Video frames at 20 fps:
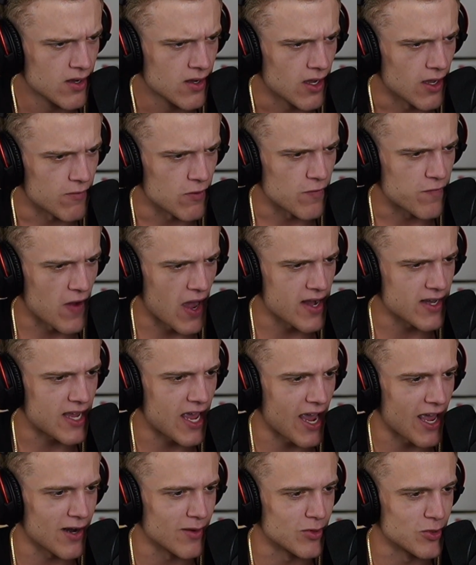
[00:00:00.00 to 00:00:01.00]
If you find
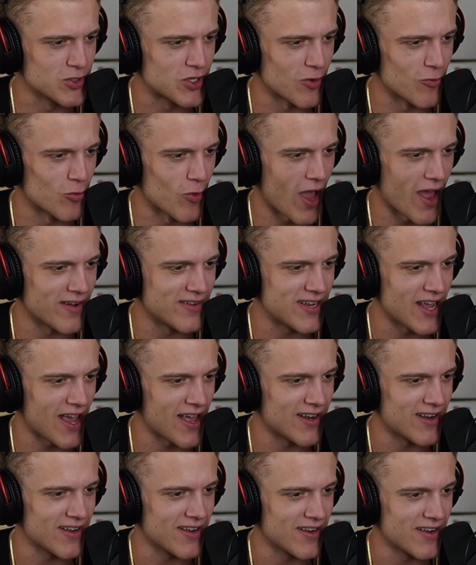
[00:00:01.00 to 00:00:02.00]
cannibals in Red
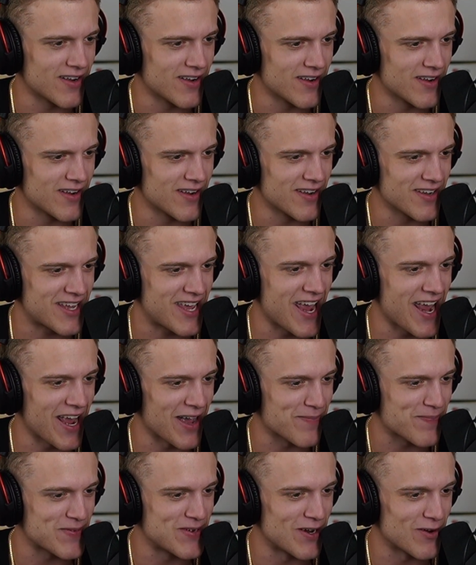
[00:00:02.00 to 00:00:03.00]
Dead
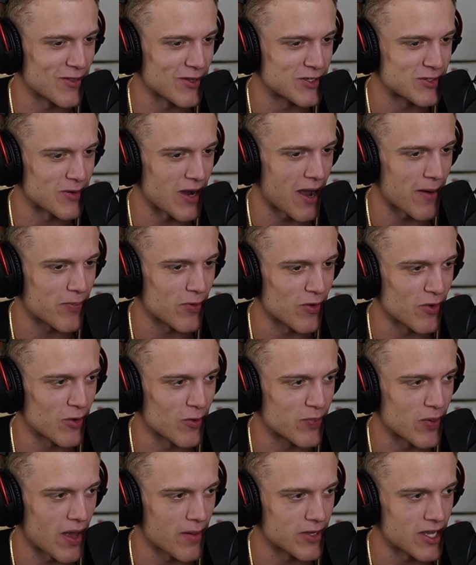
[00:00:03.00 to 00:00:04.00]
camp near the trapper, it'll
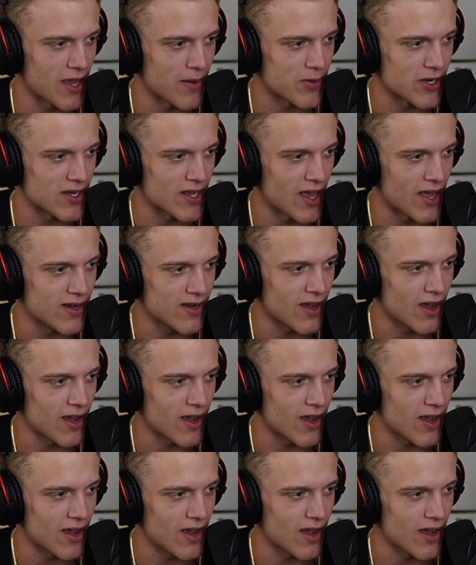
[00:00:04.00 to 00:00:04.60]
probably happen again.